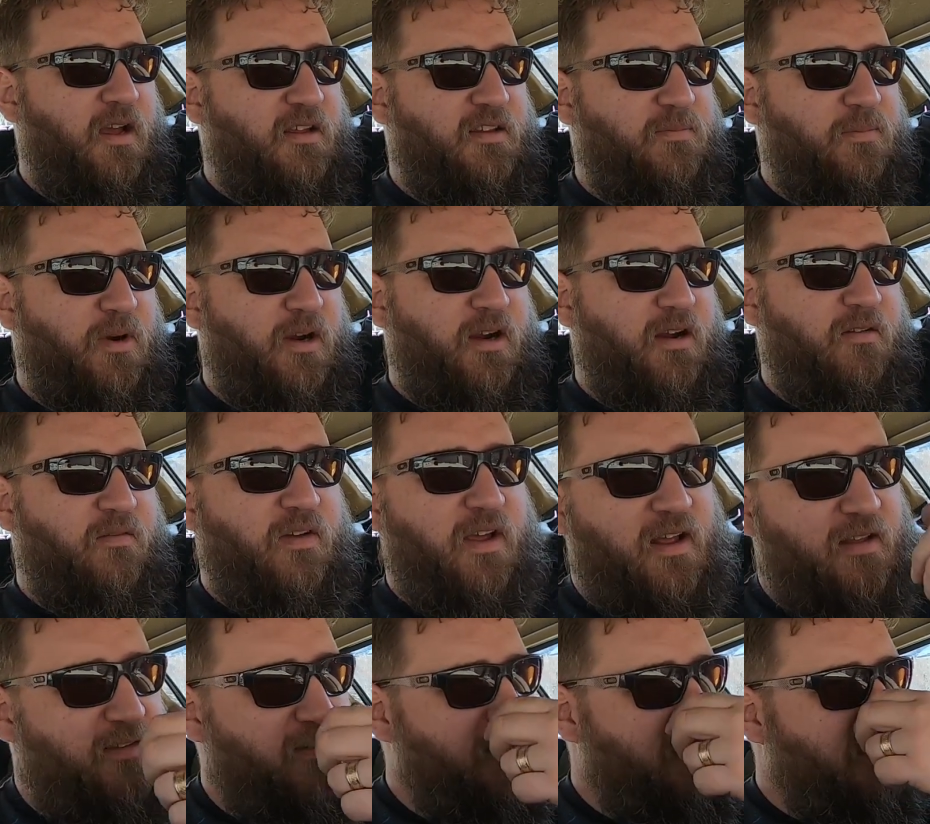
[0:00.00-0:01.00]
Spark
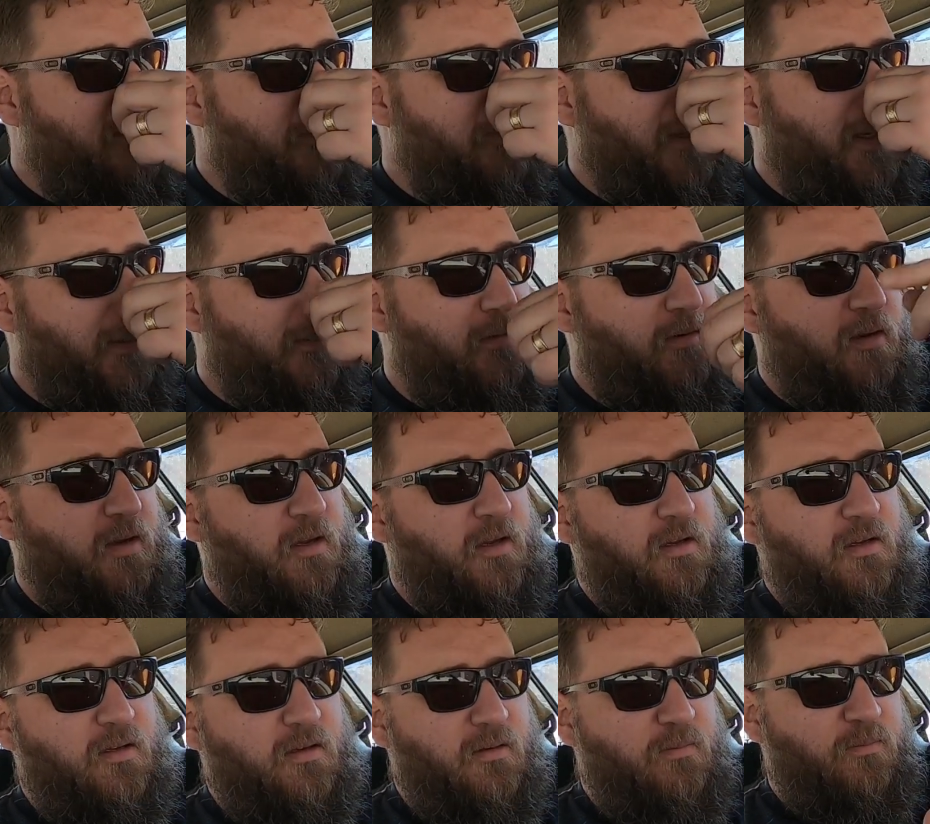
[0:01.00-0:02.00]
Advanced system that
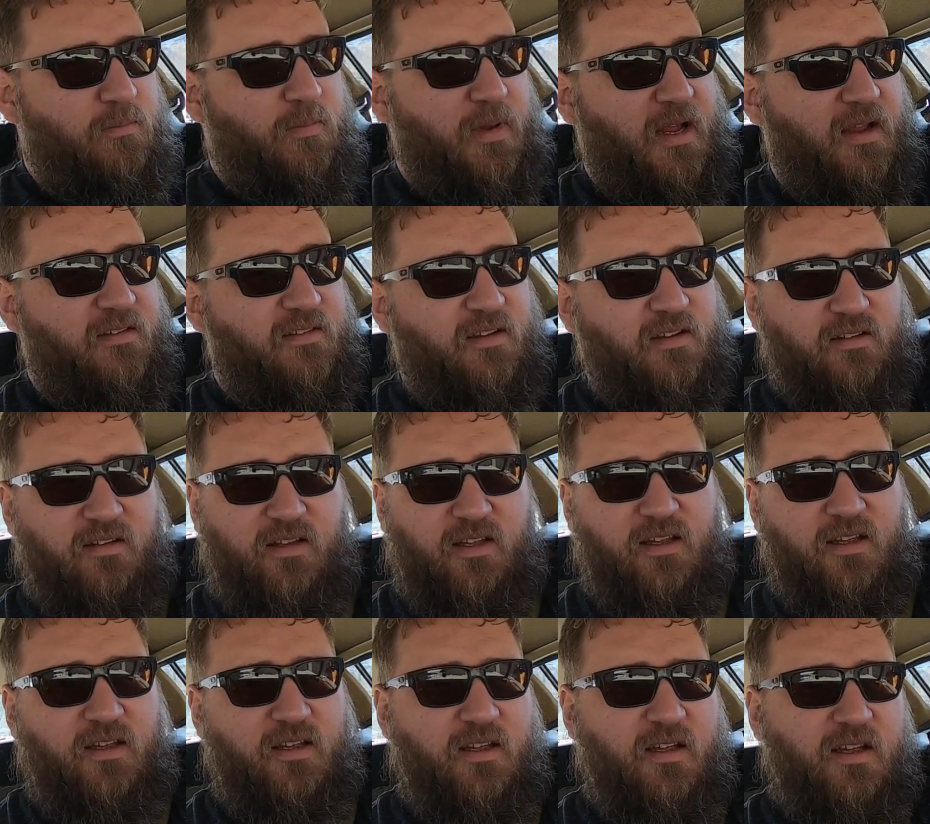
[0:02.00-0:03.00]
basically
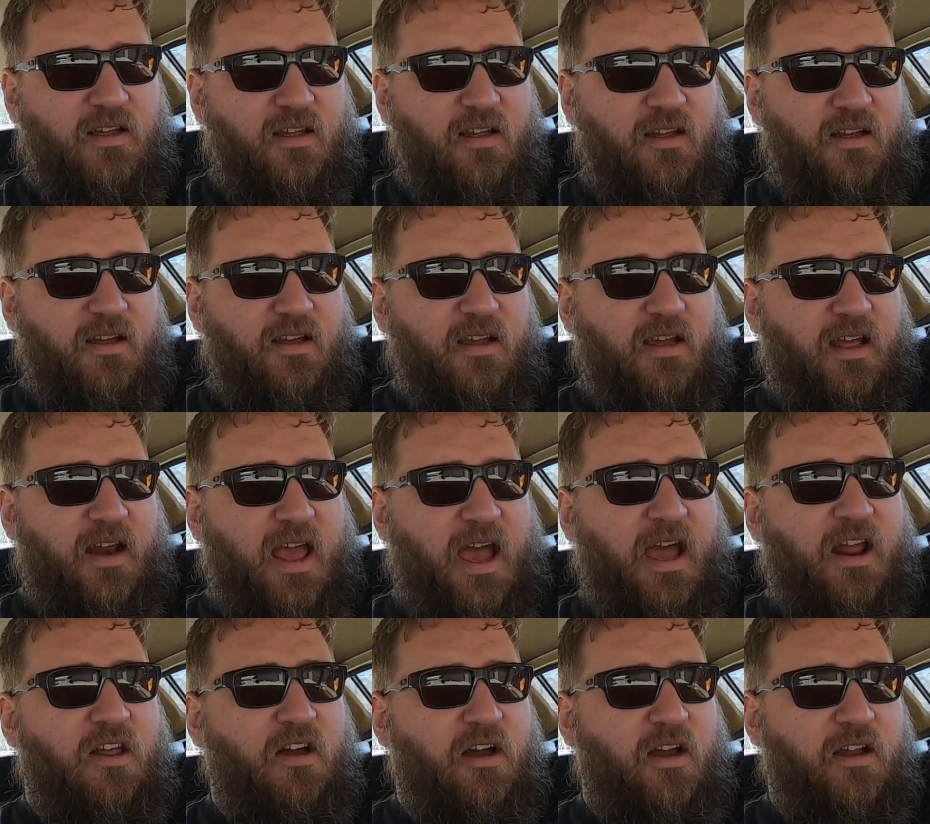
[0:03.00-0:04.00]
an
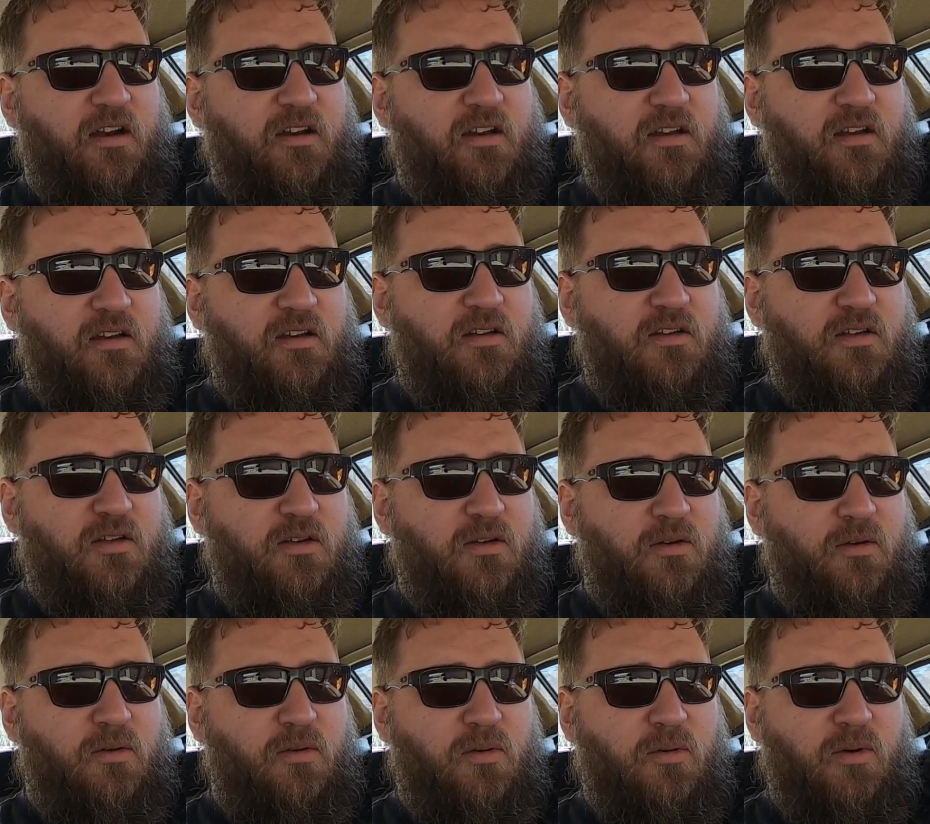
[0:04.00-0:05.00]
add-on
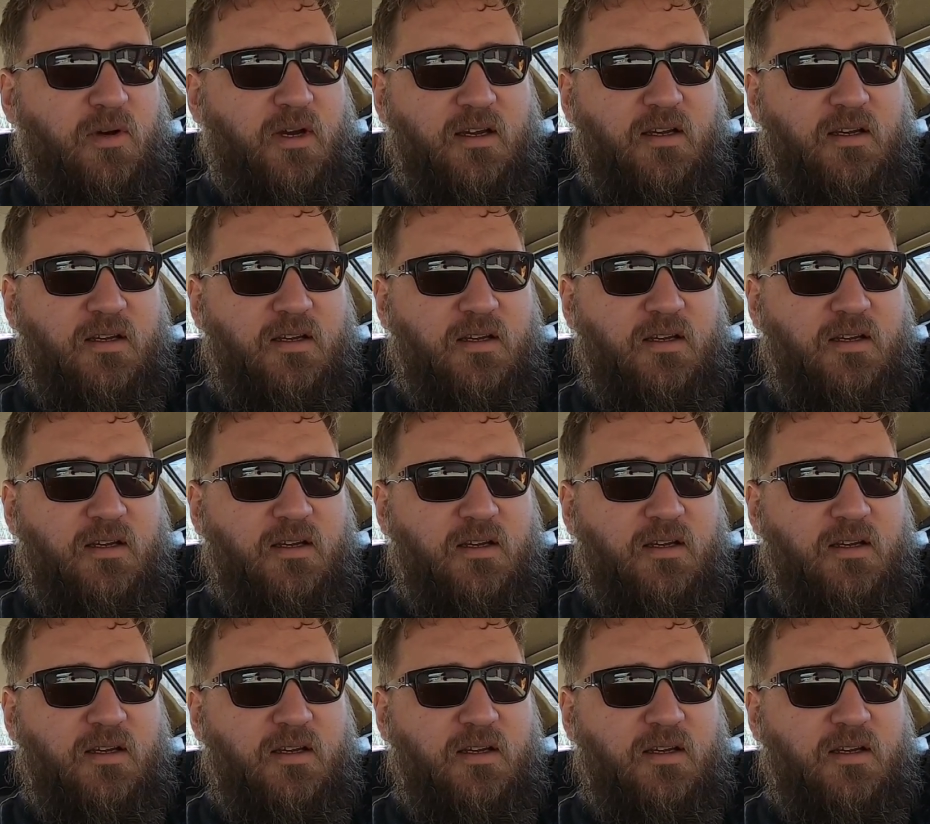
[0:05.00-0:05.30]
to